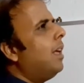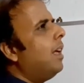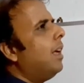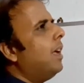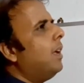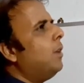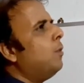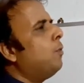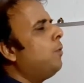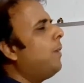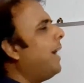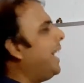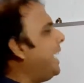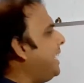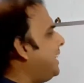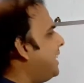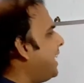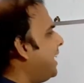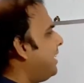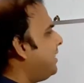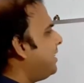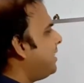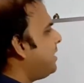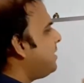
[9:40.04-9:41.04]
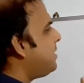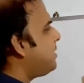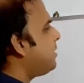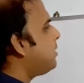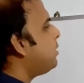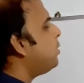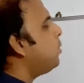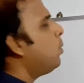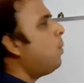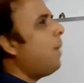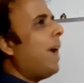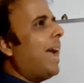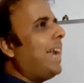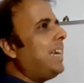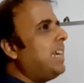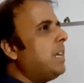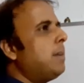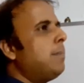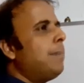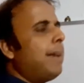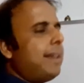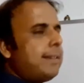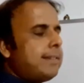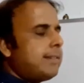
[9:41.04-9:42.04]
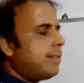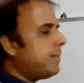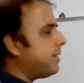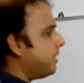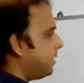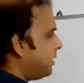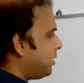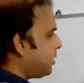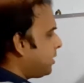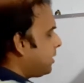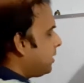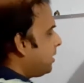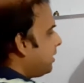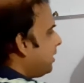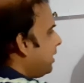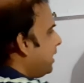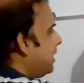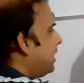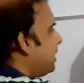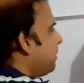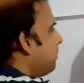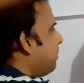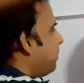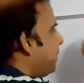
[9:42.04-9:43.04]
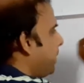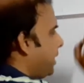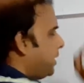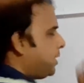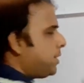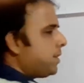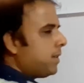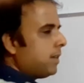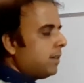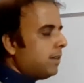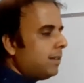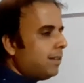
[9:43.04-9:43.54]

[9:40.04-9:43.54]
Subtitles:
find that there is no atom as such in the bridge,